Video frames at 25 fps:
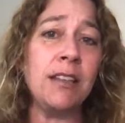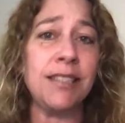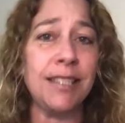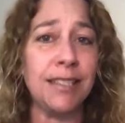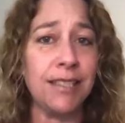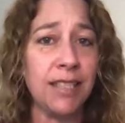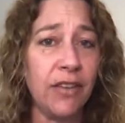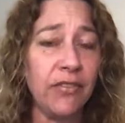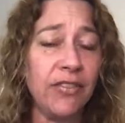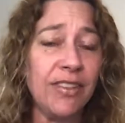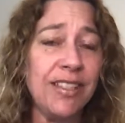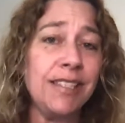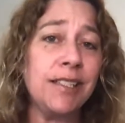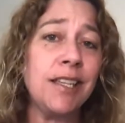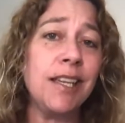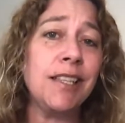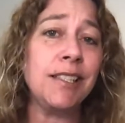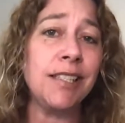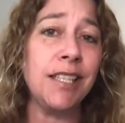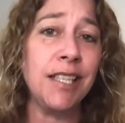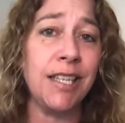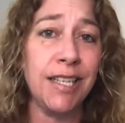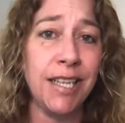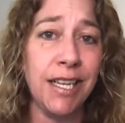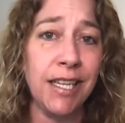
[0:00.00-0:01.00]
It definitely does
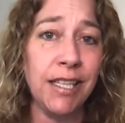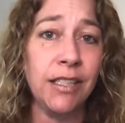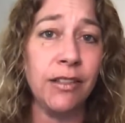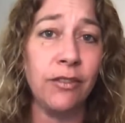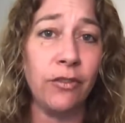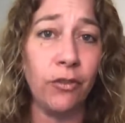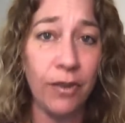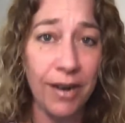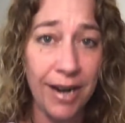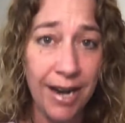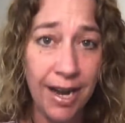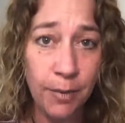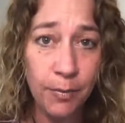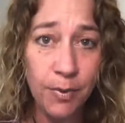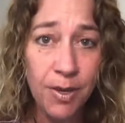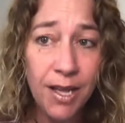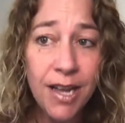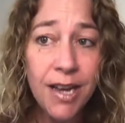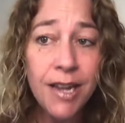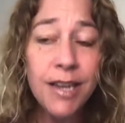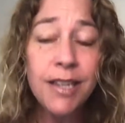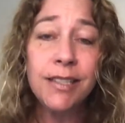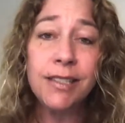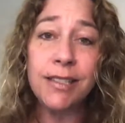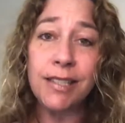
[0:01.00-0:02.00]
get a negative rap.
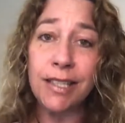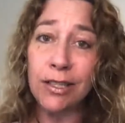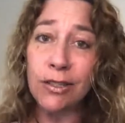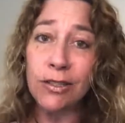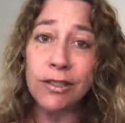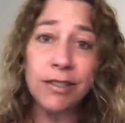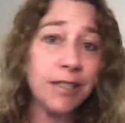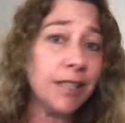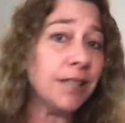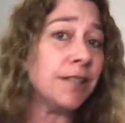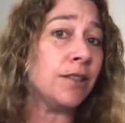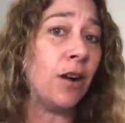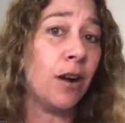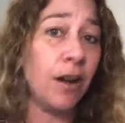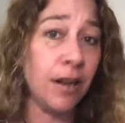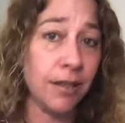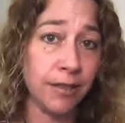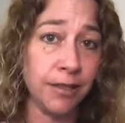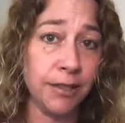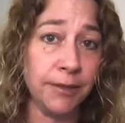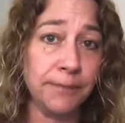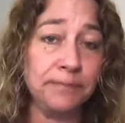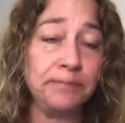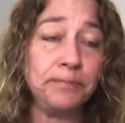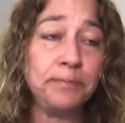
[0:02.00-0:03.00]
Sales is
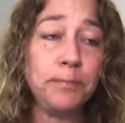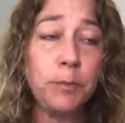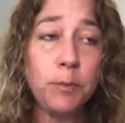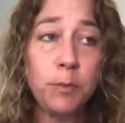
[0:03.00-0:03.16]
awesome.